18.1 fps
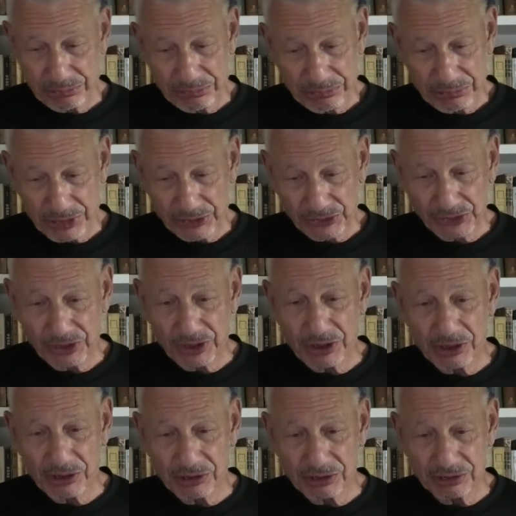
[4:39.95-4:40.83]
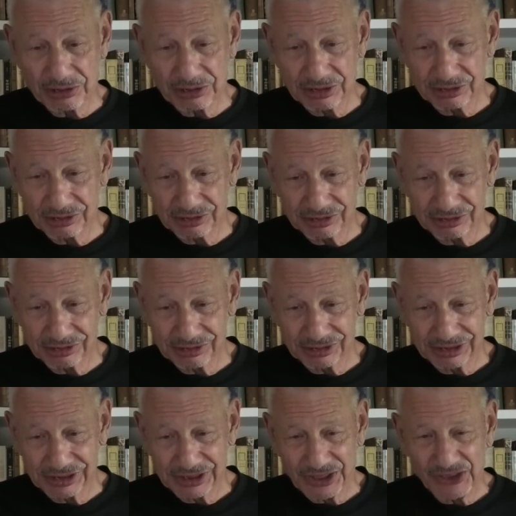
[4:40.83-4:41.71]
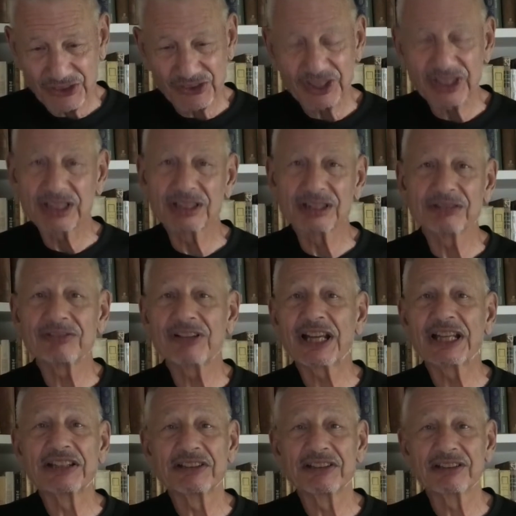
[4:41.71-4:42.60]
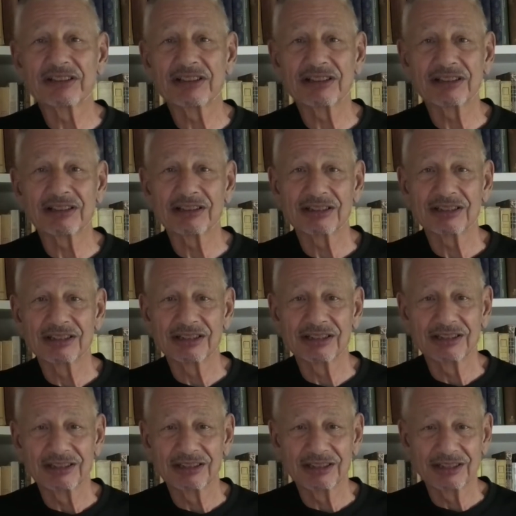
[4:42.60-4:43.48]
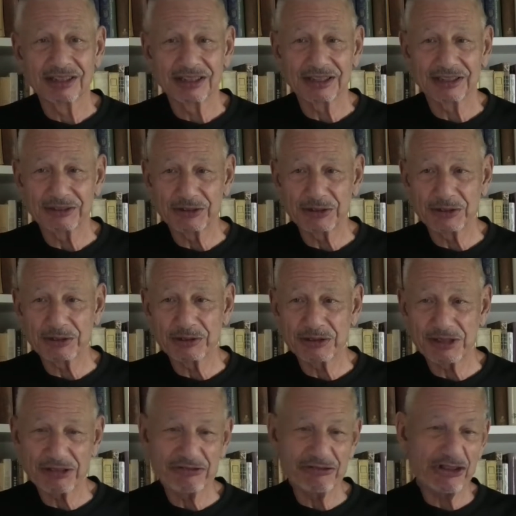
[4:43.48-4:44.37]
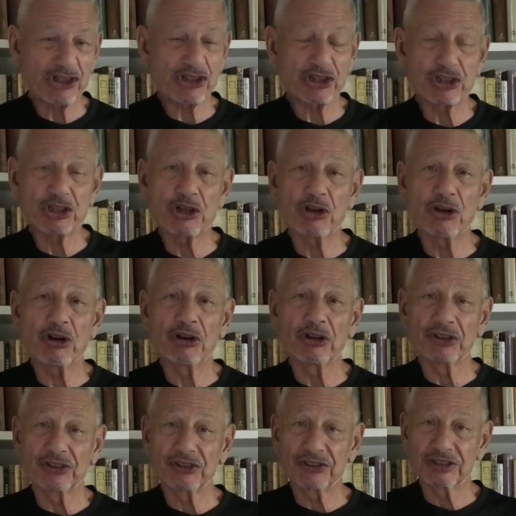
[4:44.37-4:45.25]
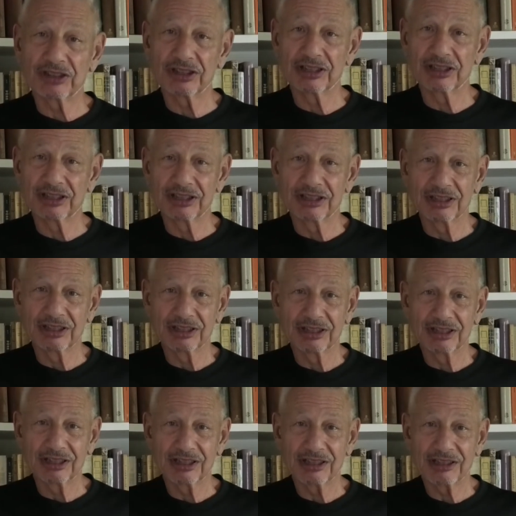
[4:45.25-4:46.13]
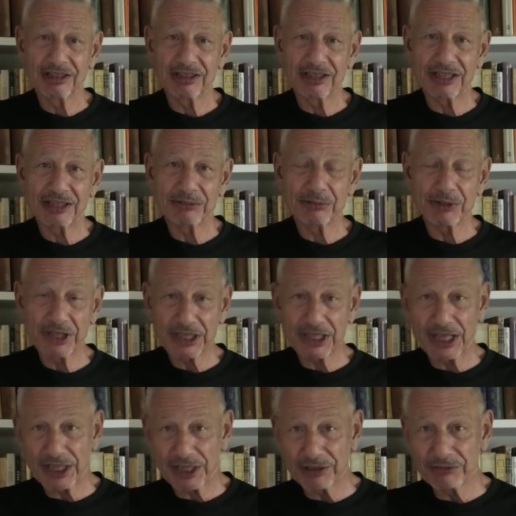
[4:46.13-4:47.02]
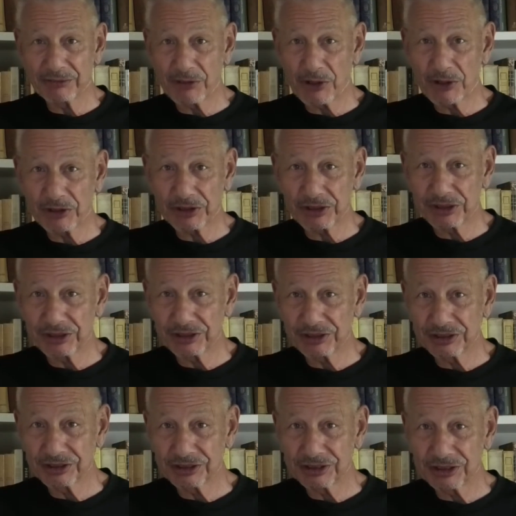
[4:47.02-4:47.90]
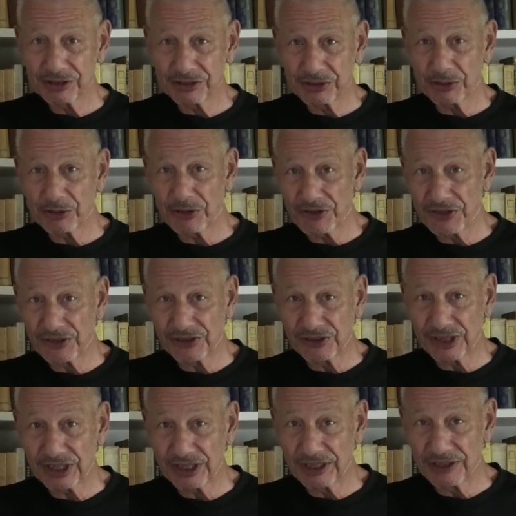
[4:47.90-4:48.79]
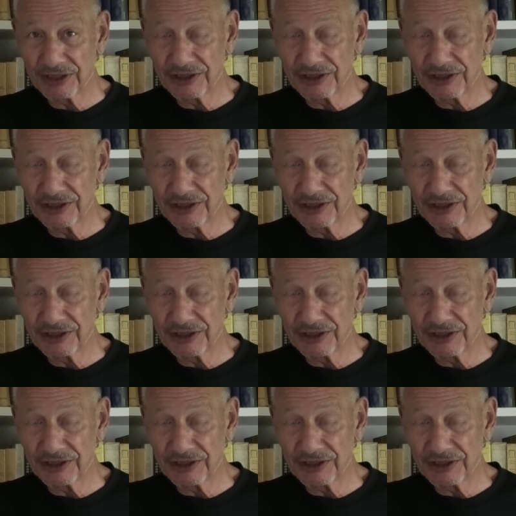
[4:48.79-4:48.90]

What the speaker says: There's no single event, no efficient cause that we can invoke toward this end.